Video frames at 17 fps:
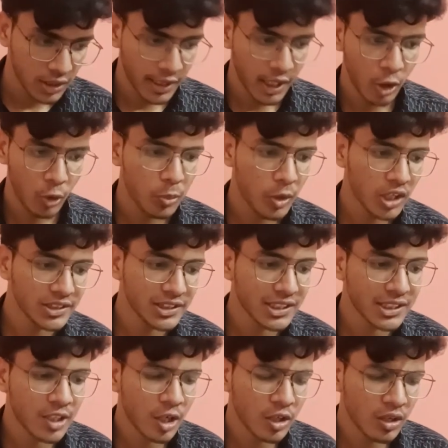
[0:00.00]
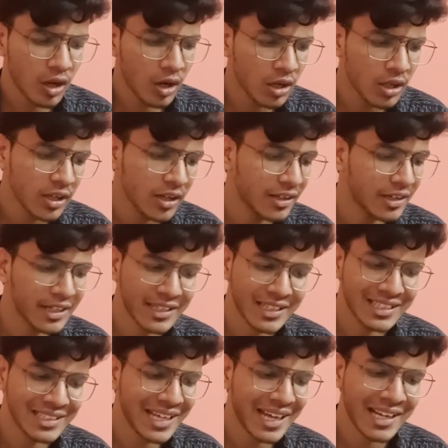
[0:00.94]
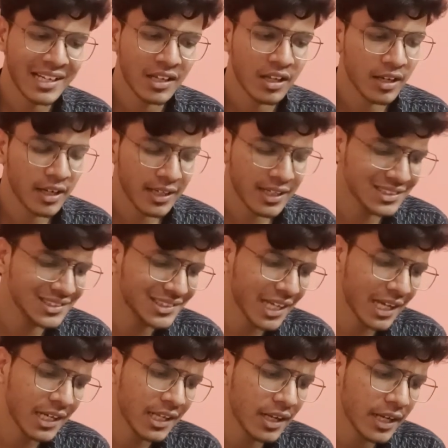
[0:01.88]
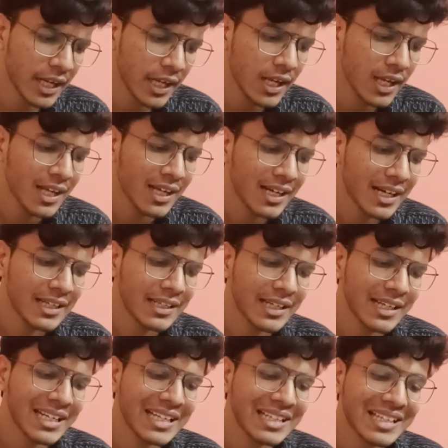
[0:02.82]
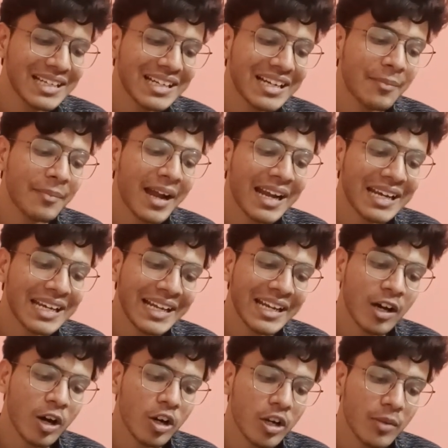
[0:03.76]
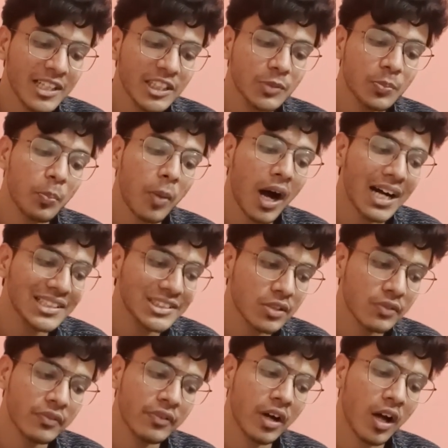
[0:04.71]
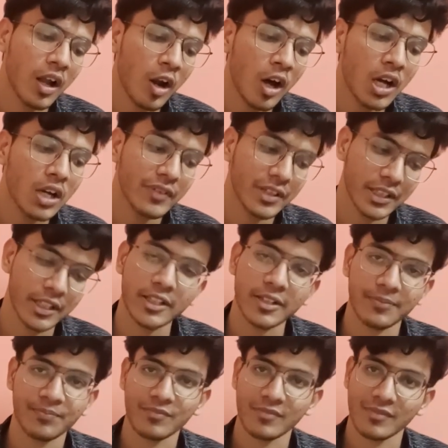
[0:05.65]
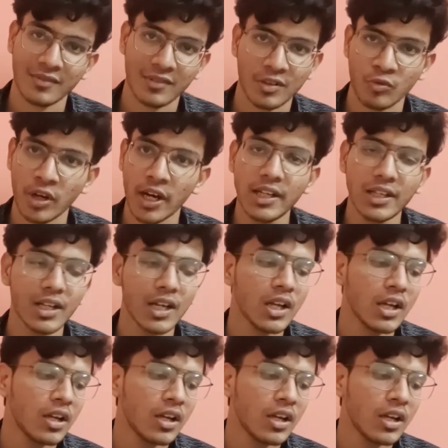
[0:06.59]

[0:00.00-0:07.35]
Now process.org returns an array containing the command line arguments passed along with it, right?